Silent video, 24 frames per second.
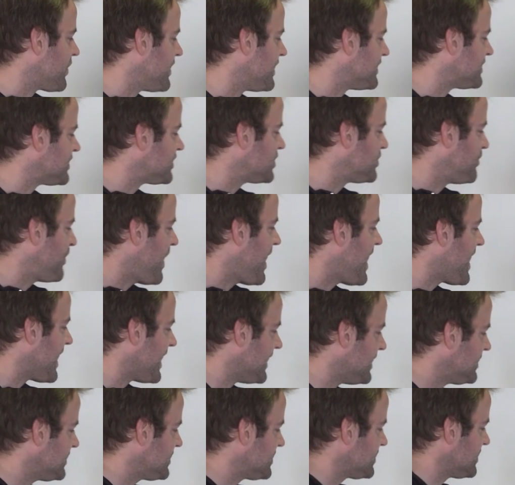this
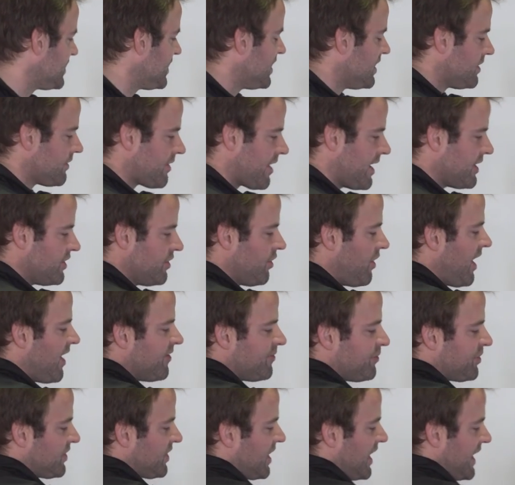space, right? You'll
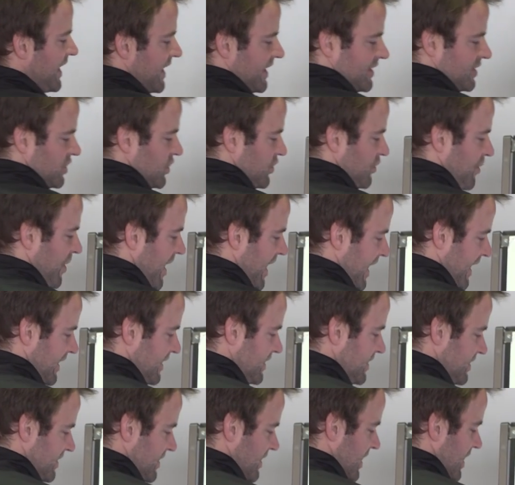have plenty of
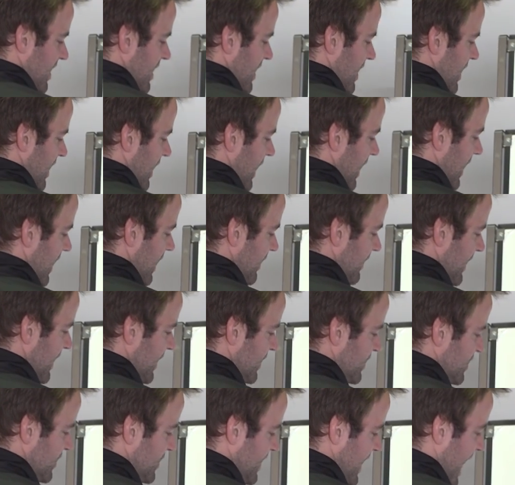space. He
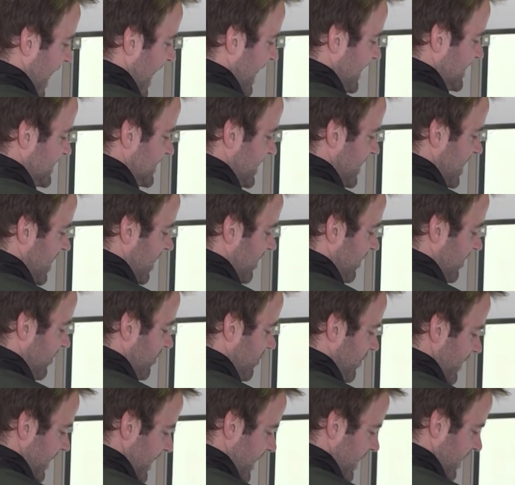just has to cut
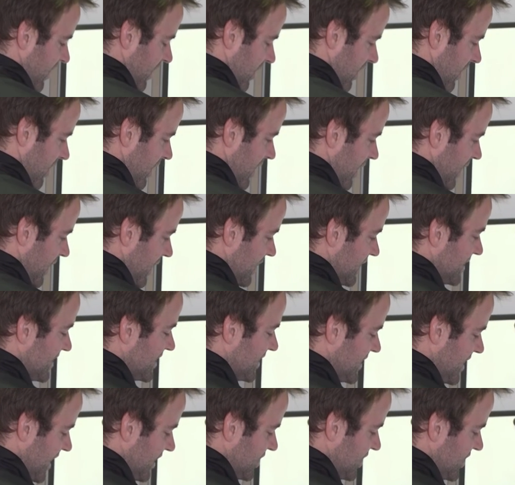through here
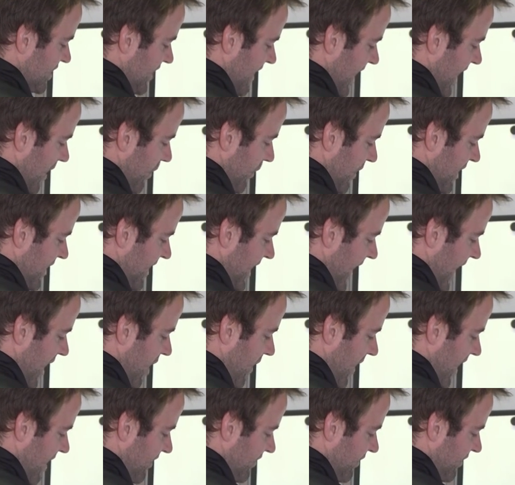such that we now
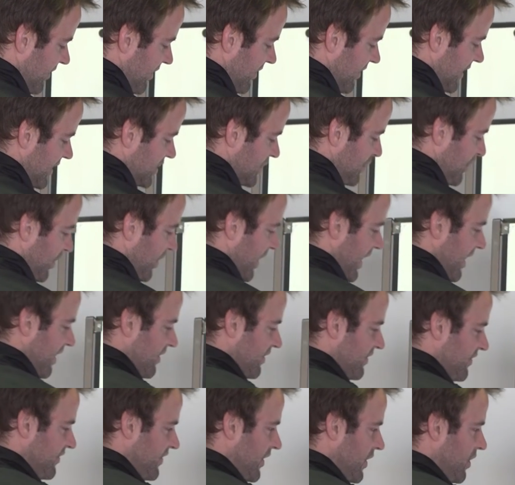have this player
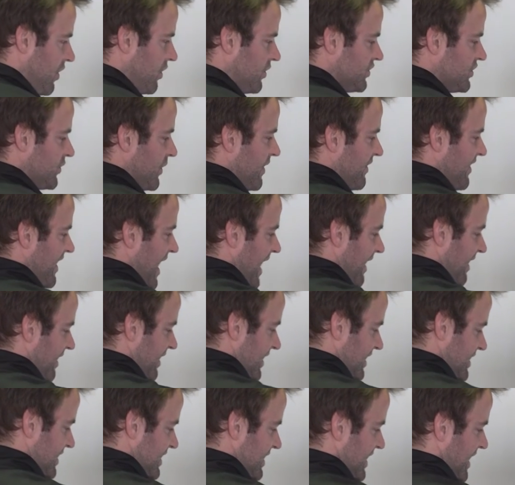fill, so we've got
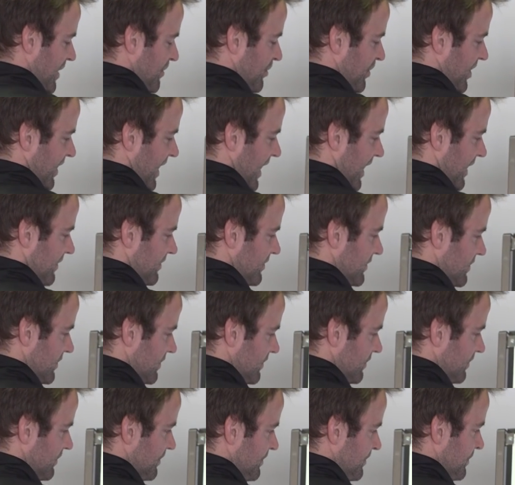this skip lane.
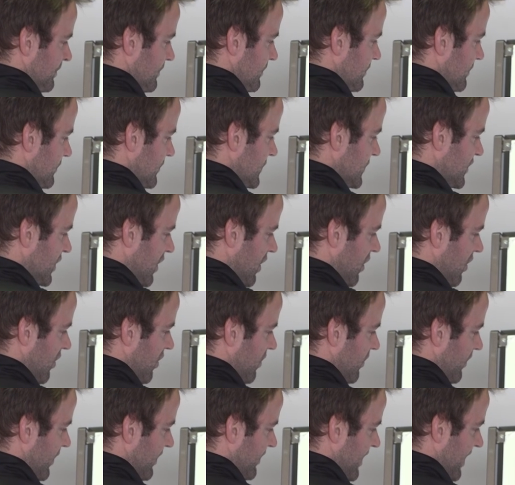
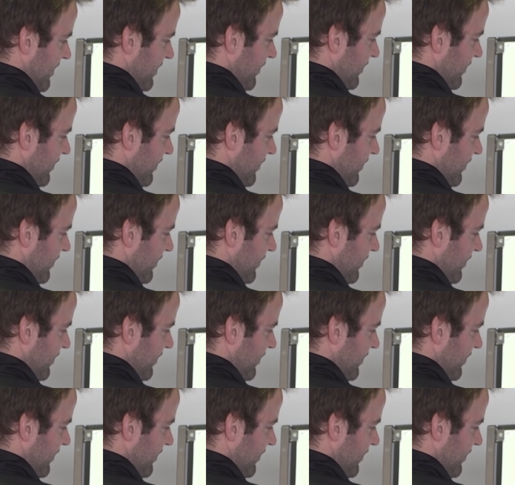So we've got